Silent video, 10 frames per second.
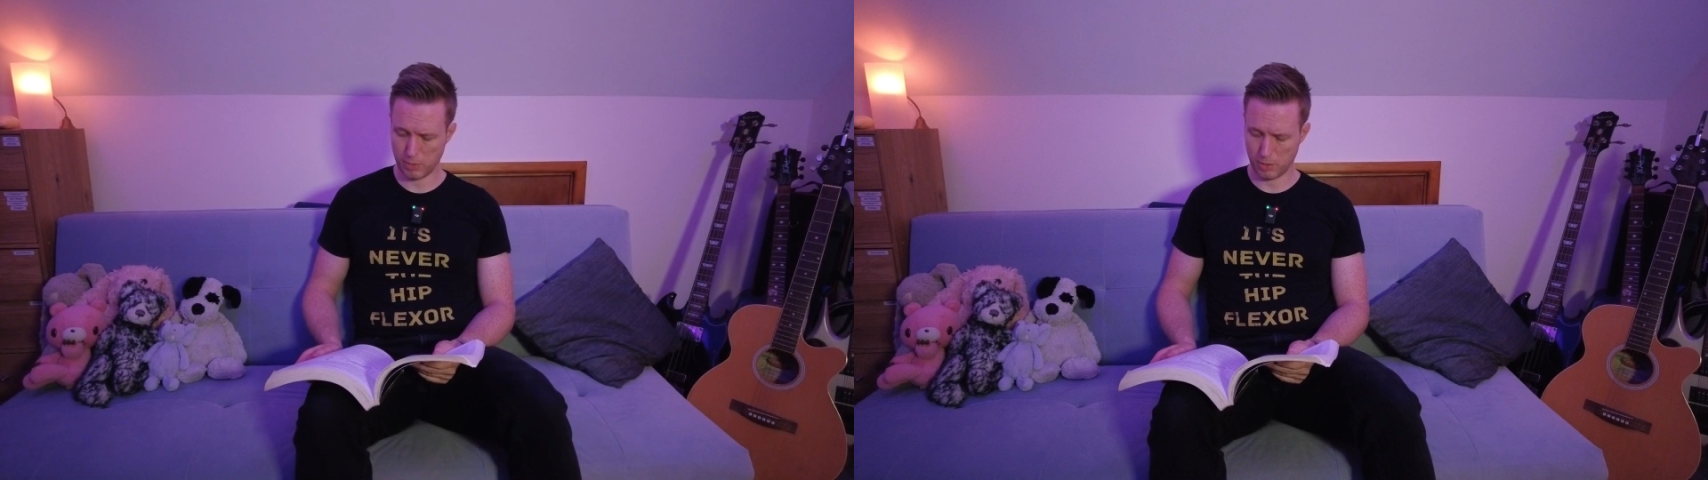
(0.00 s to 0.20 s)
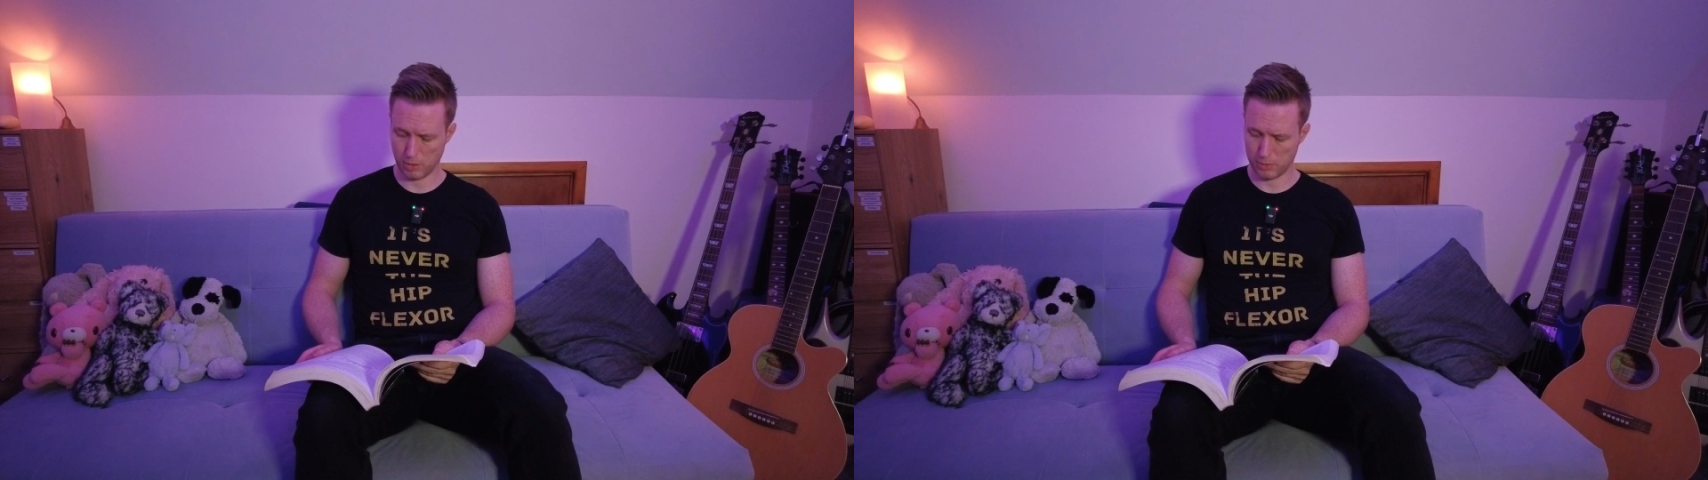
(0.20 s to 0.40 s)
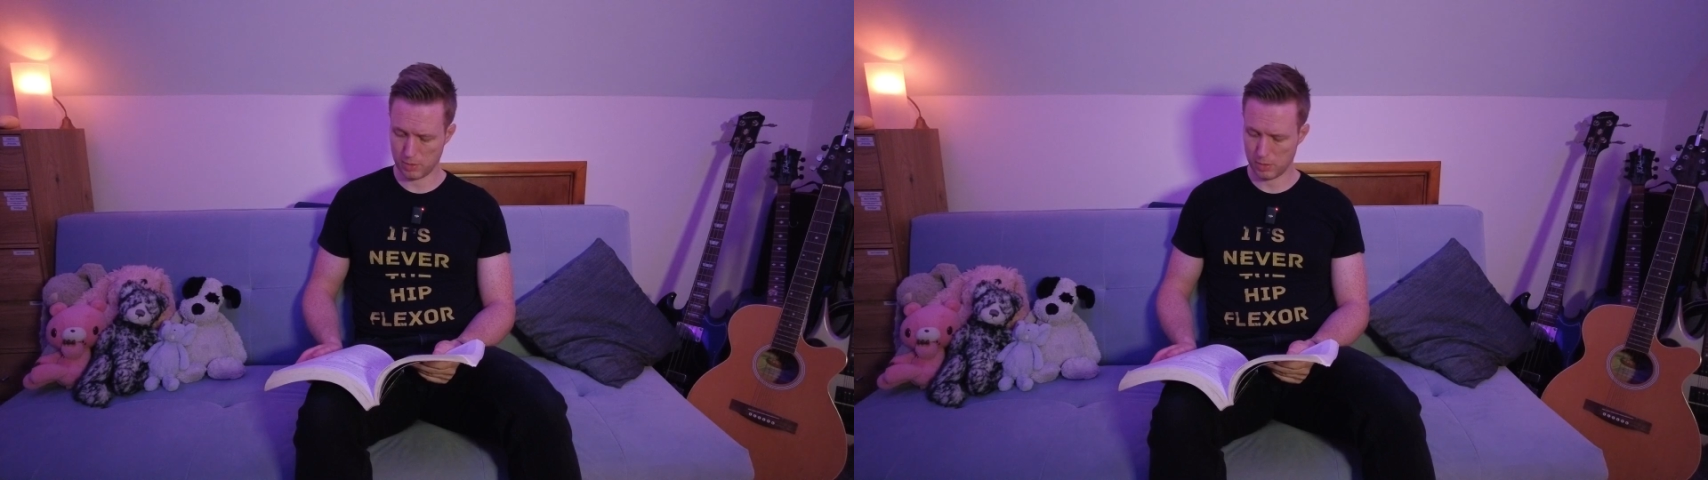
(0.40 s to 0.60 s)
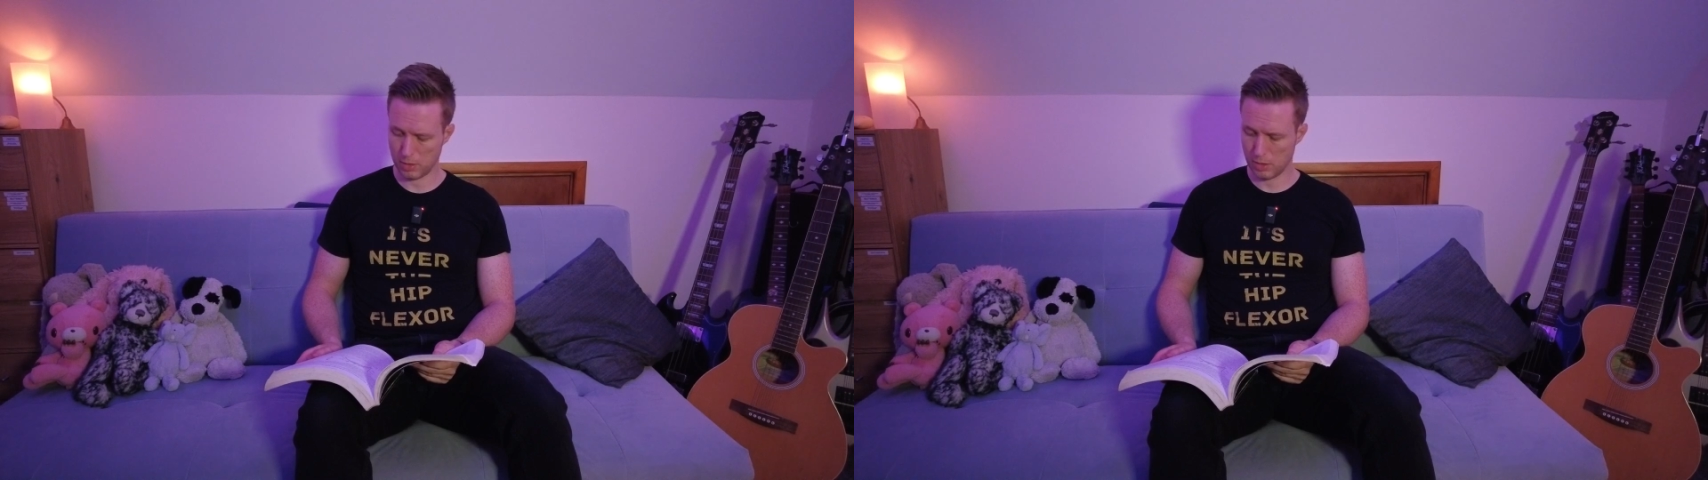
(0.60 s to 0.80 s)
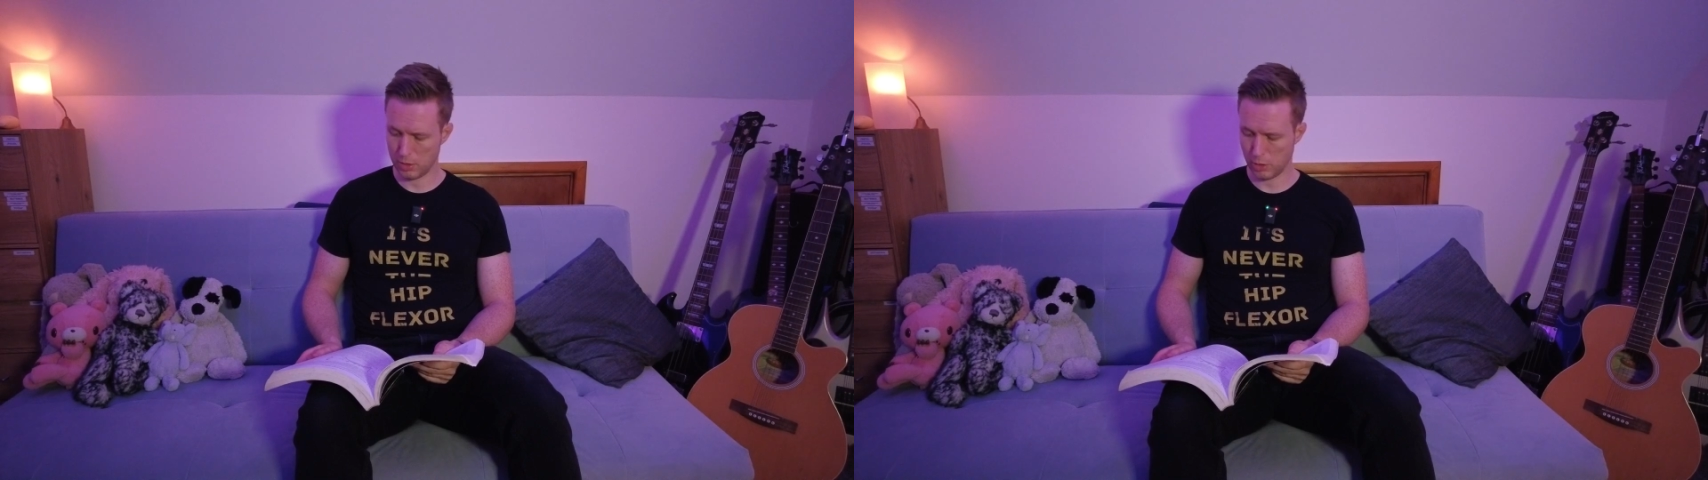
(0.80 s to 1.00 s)
curves
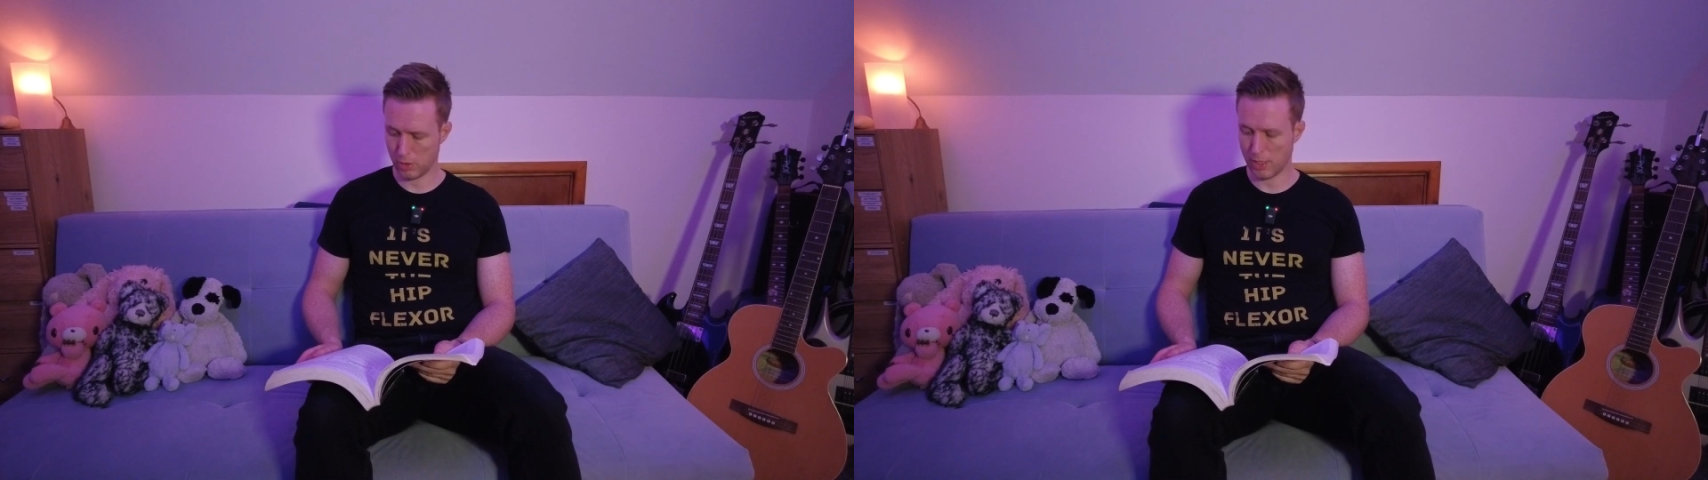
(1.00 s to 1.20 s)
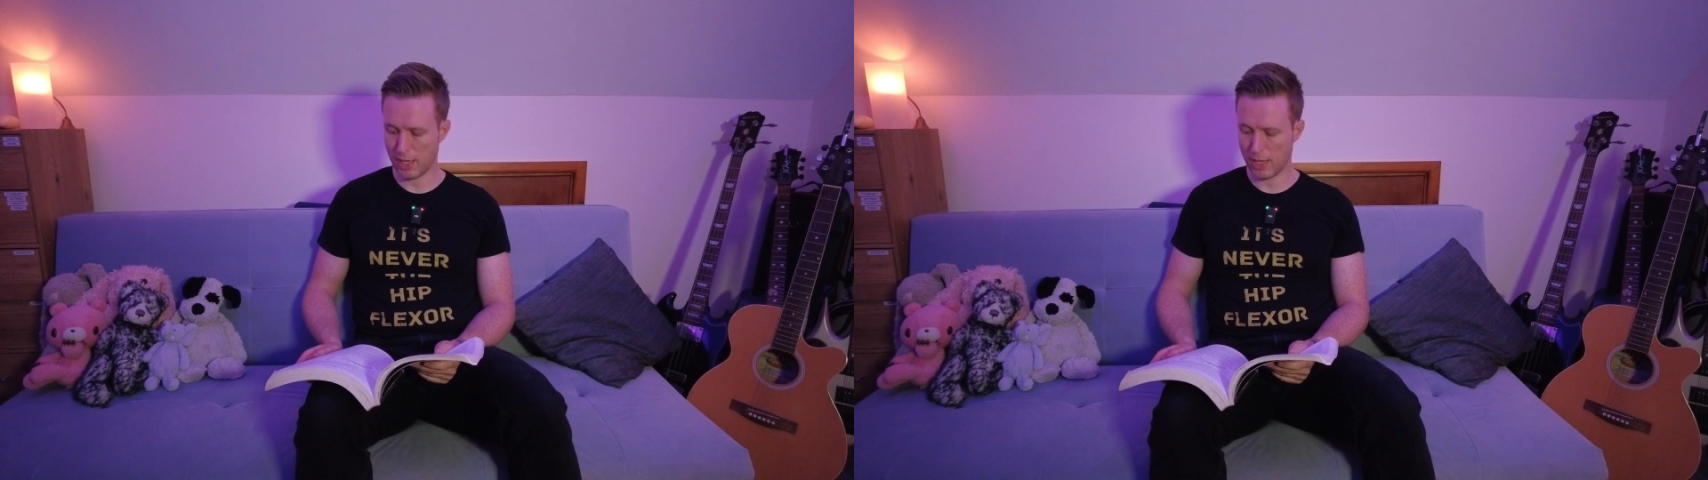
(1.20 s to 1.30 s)
show that